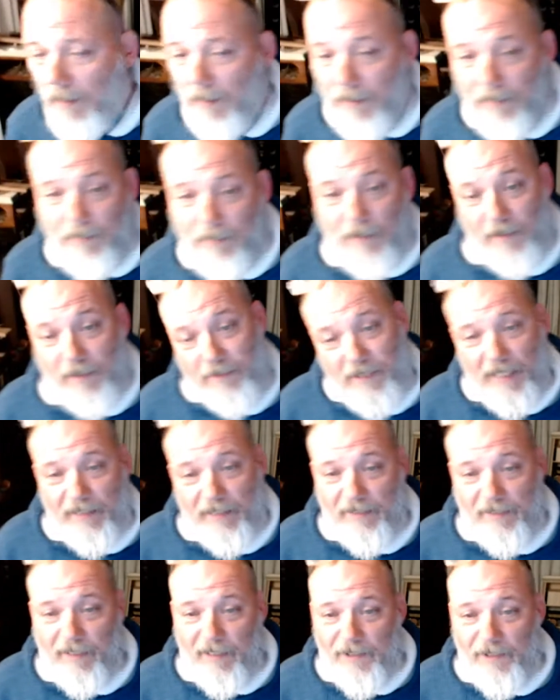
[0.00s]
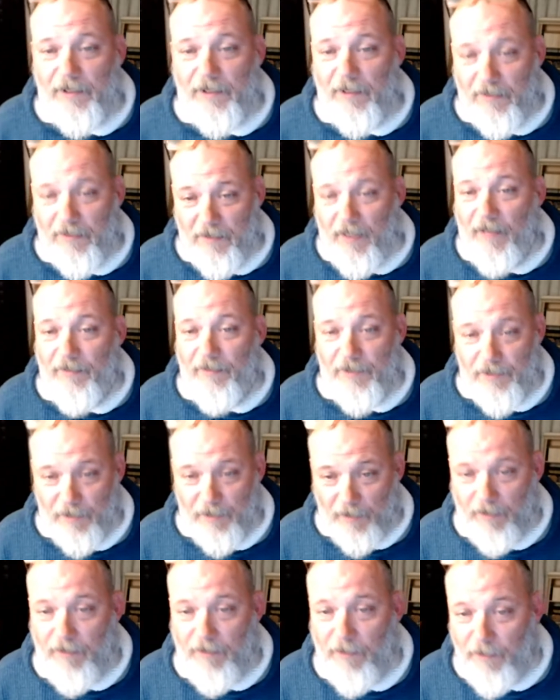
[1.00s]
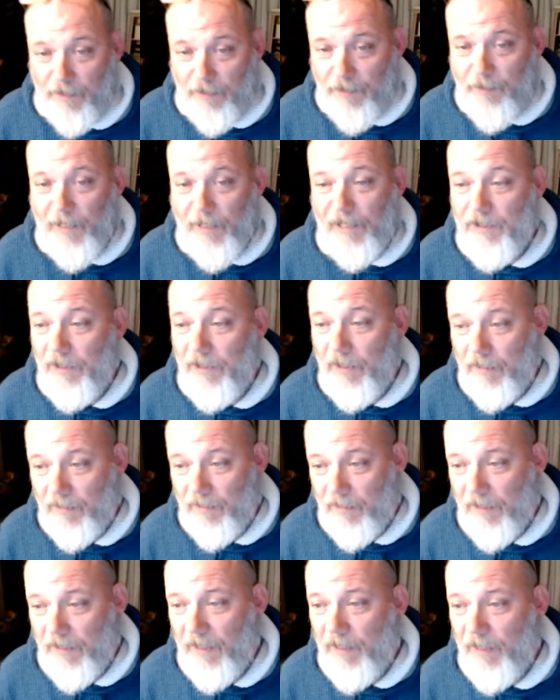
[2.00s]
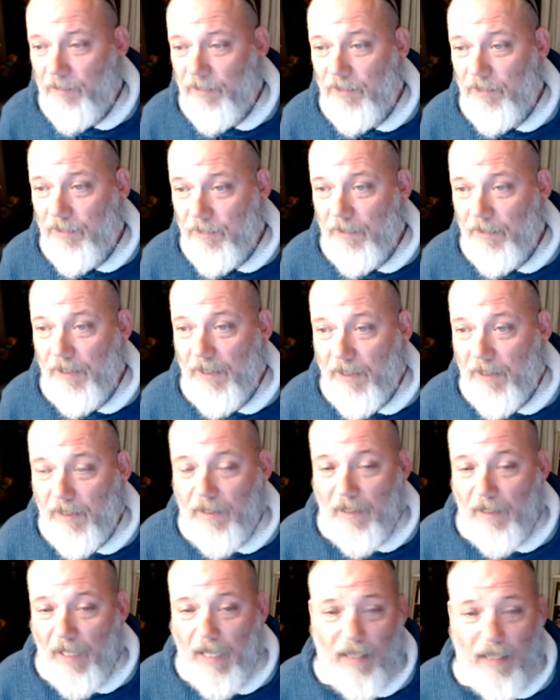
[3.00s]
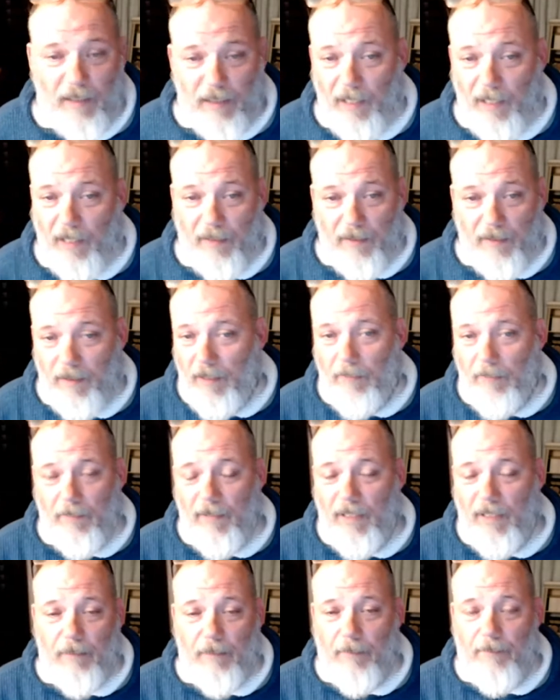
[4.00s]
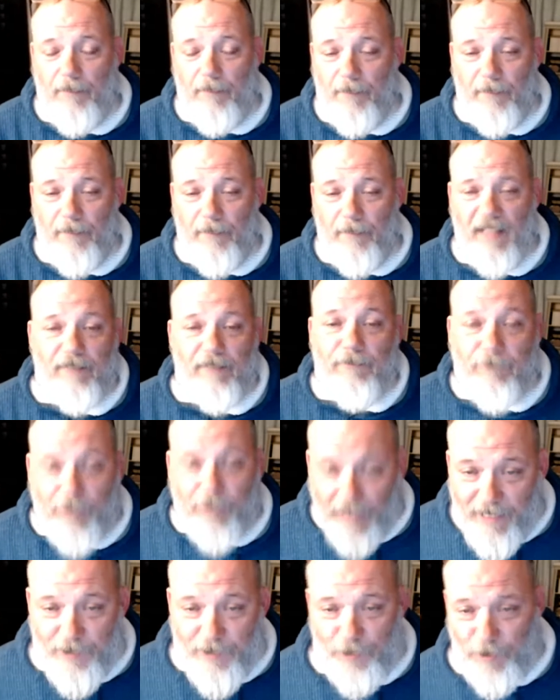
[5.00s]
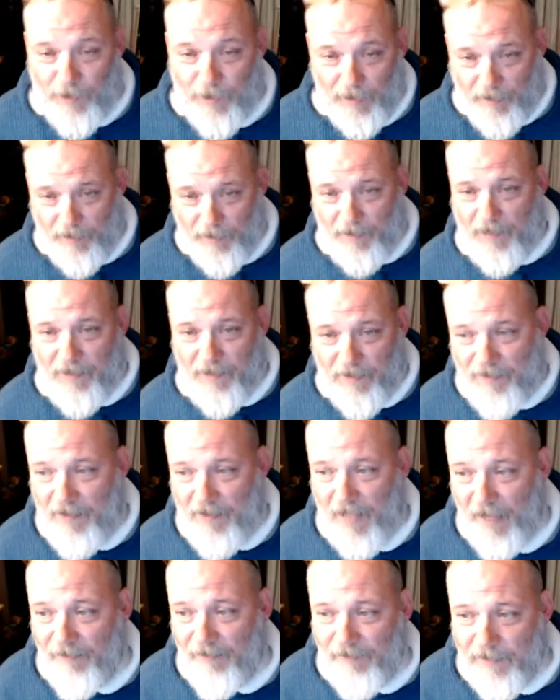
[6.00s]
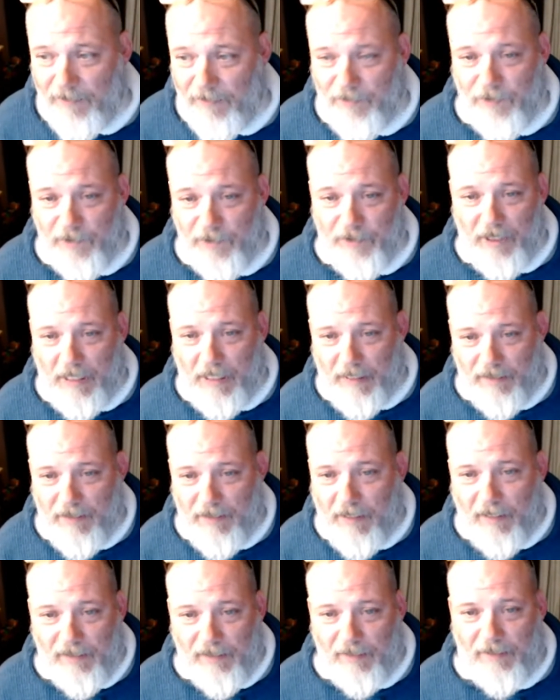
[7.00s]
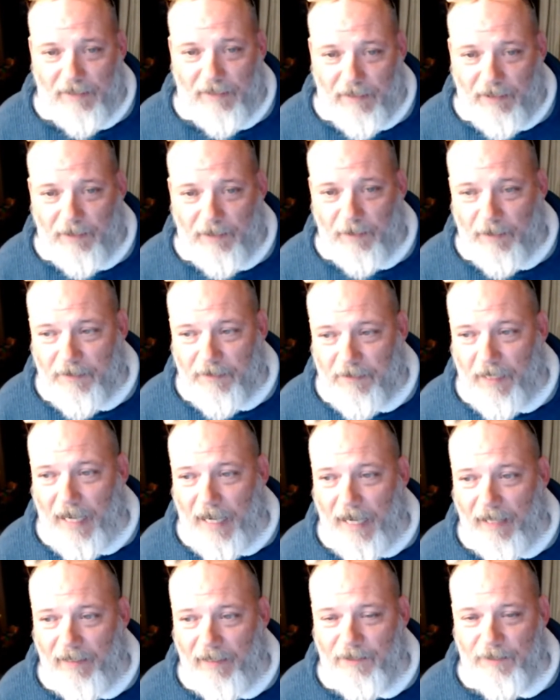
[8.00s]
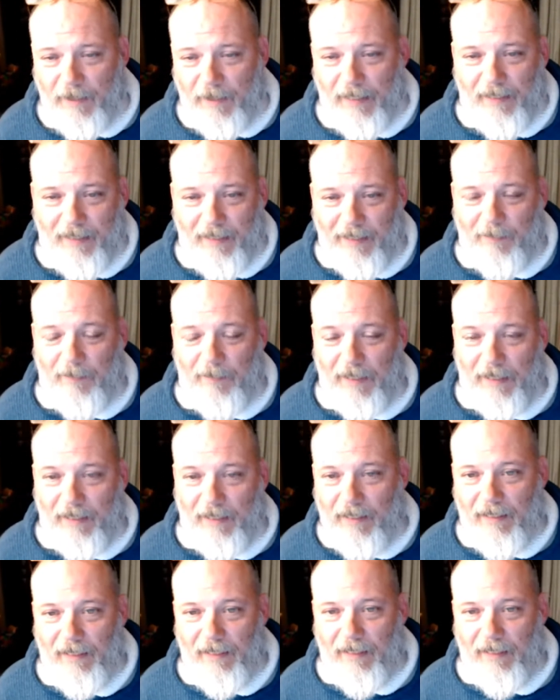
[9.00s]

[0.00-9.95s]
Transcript: well, taxation is theft, sir. You betcha. Absolutely. And inflation is theft. It's just hidden as a secret tax, right? I mean,